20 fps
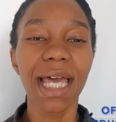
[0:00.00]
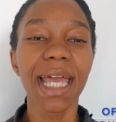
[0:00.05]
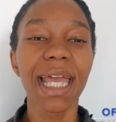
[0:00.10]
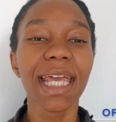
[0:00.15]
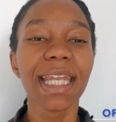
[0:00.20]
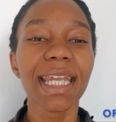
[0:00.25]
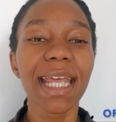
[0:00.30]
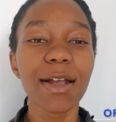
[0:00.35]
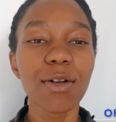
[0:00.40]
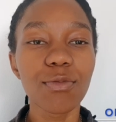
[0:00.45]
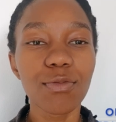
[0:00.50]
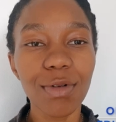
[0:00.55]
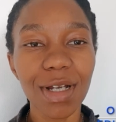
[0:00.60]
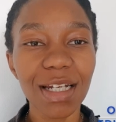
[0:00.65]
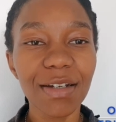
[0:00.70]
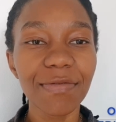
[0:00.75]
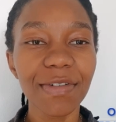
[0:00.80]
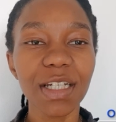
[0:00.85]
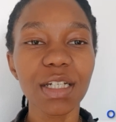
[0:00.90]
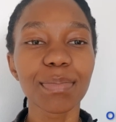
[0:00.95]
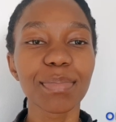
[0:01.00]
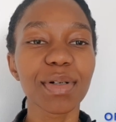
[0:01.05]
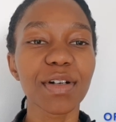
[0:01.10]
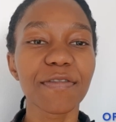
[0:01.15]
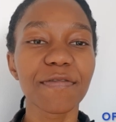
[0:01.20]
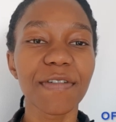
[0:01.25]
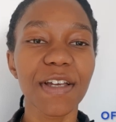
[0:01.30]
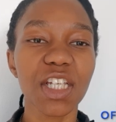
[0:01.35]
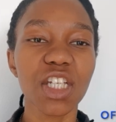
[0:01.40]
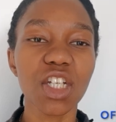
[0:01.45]
in a relevant
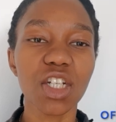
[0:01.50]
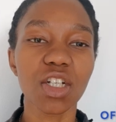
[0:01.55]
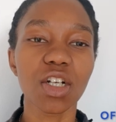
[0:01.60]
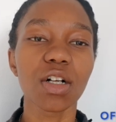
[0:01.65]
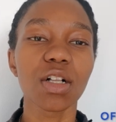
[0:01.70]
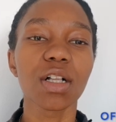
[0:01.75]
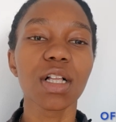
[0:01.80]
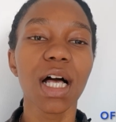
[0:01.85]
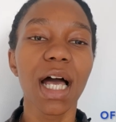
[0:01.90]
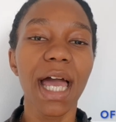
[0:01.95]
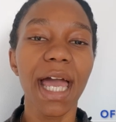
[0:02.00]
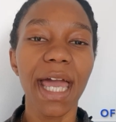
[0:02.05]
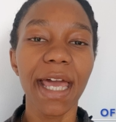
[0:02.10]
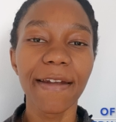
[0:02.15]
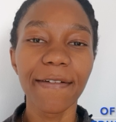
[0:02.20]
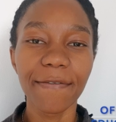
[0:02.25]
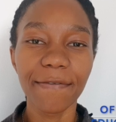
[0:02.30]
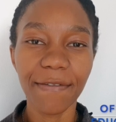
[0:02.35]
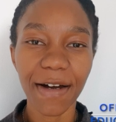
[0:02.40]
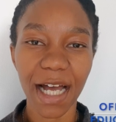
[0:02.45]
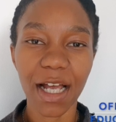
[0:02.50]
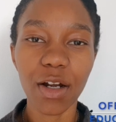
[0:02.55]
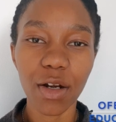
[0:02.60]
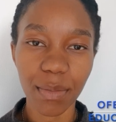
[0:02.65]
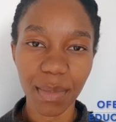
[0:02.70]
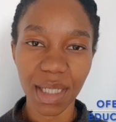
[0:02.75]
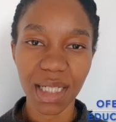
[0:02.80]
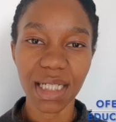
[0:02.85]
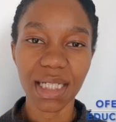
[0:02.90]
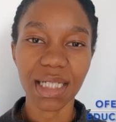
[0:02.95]
professional
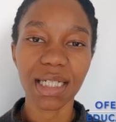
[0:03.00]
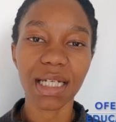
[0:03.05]
environment.